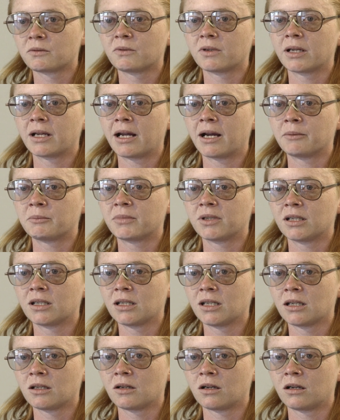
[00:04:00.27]
what happened
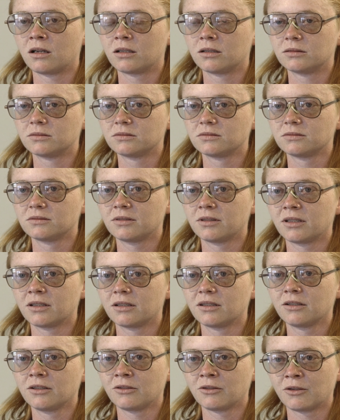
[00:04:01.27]
and get on,
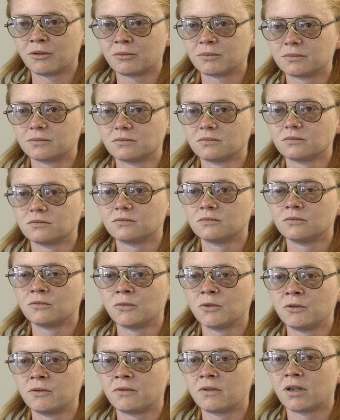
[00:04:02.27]
you know,
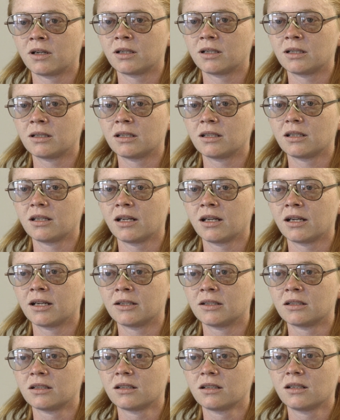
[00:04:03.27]
move on, and,
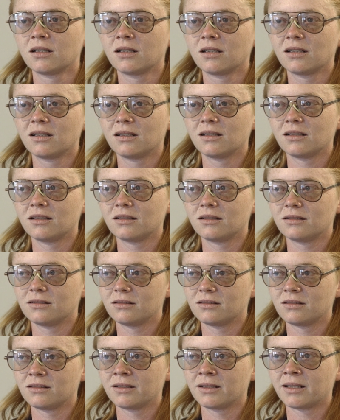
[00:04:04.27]
and
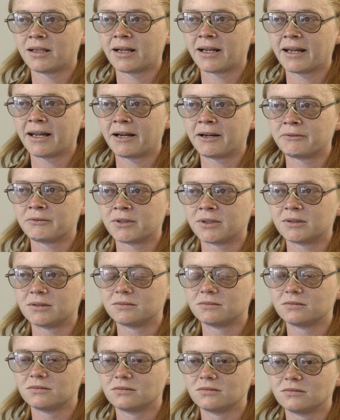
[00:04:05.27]
that I haven't
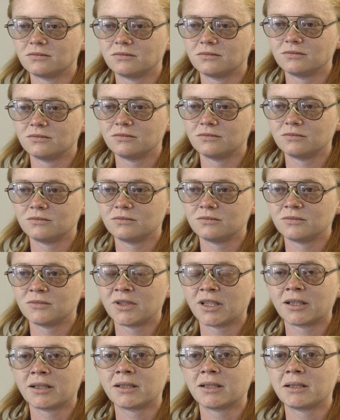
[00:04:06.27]

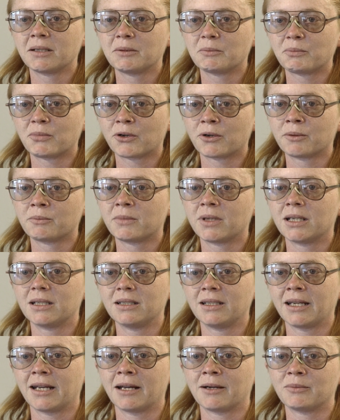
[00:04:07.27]
done any
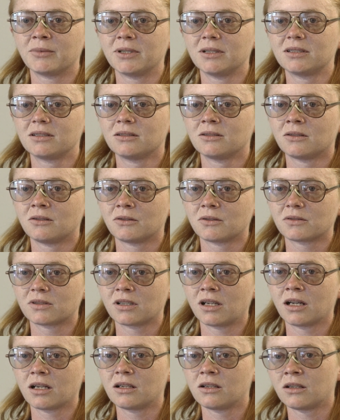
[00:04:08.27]
permanent damage, you know,
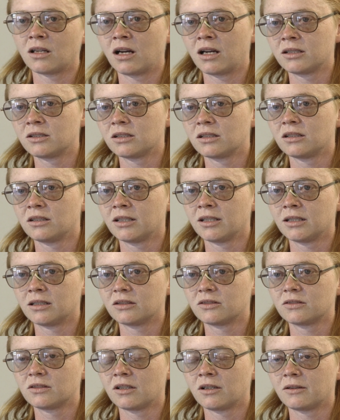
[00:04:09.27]
psychologically
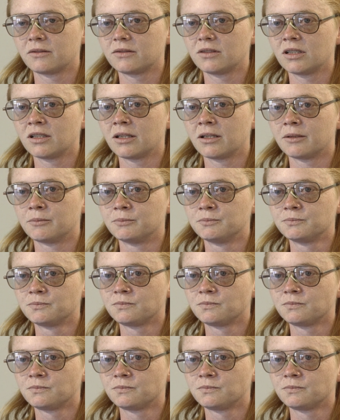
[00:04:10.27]
and stuff to them.